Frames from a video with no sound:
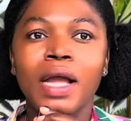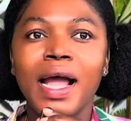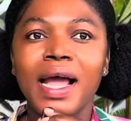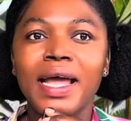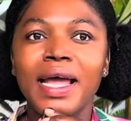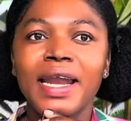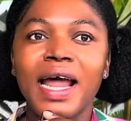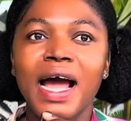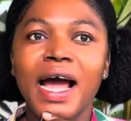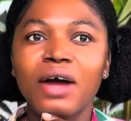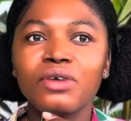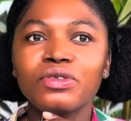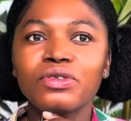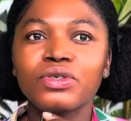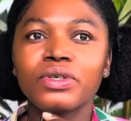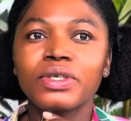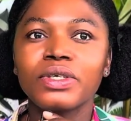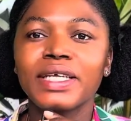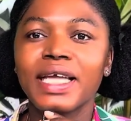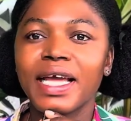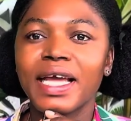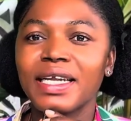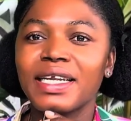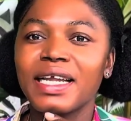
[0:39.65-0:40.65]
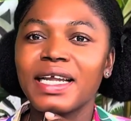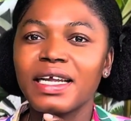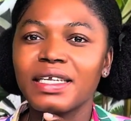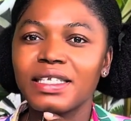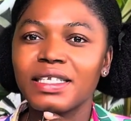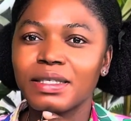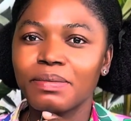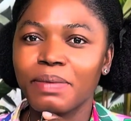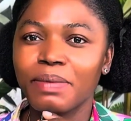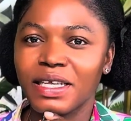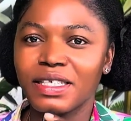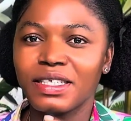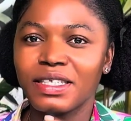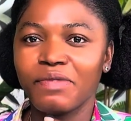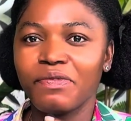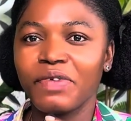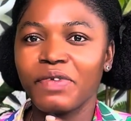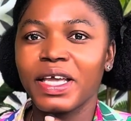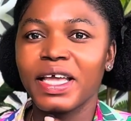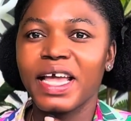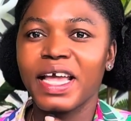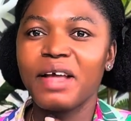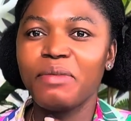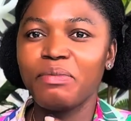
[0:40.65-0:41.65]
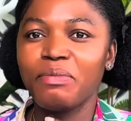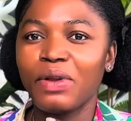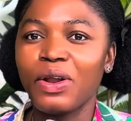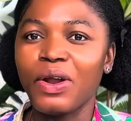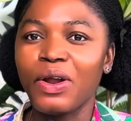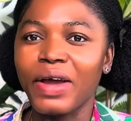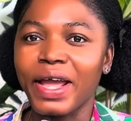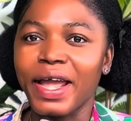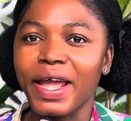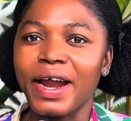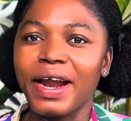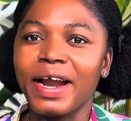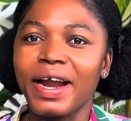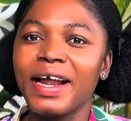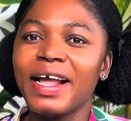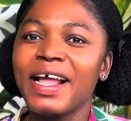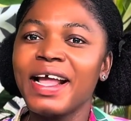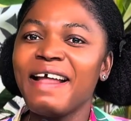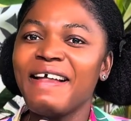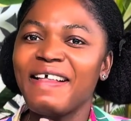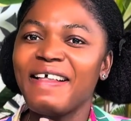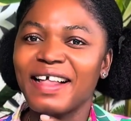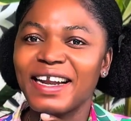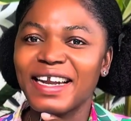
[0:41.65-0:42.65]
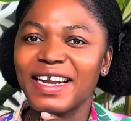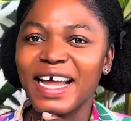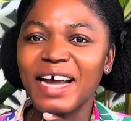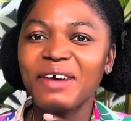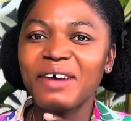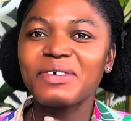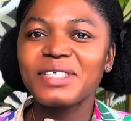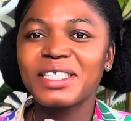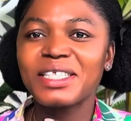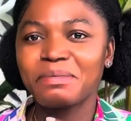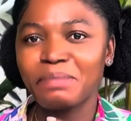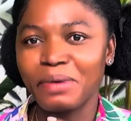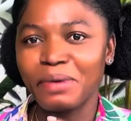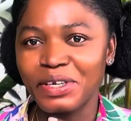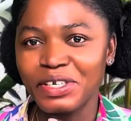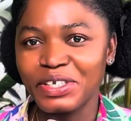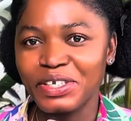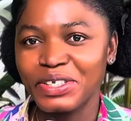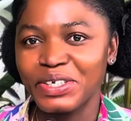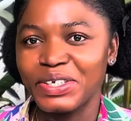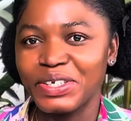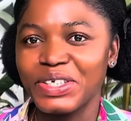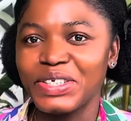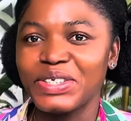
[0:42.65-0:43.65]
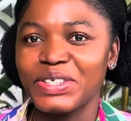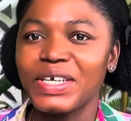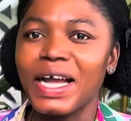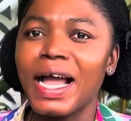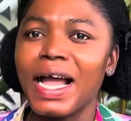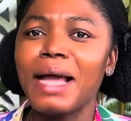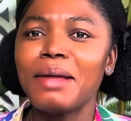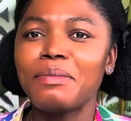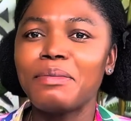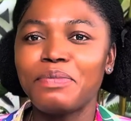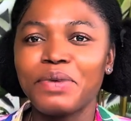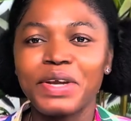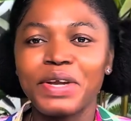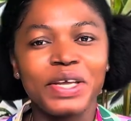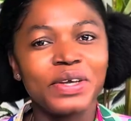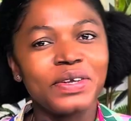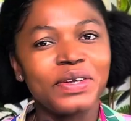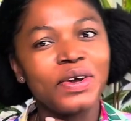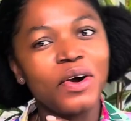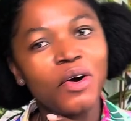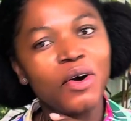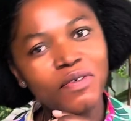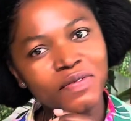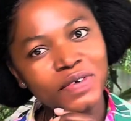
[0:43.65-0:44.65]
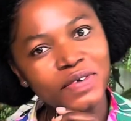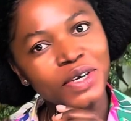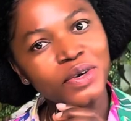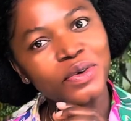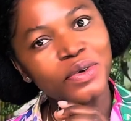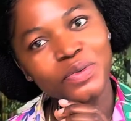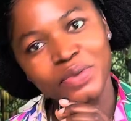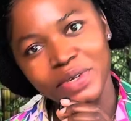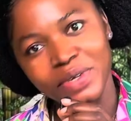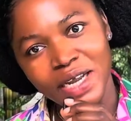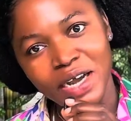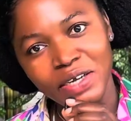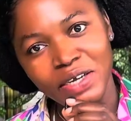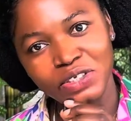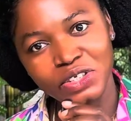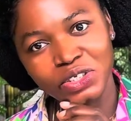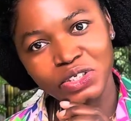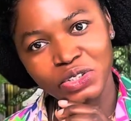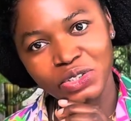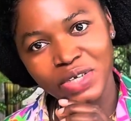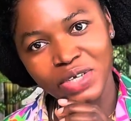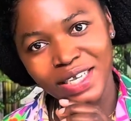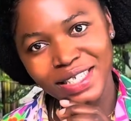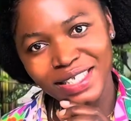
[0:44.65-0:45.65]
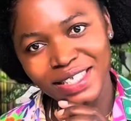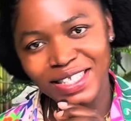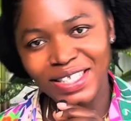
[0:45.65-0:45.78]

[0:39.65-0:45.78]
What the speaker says: and how to get that specific employer that will sponsor you and bring you over without stress.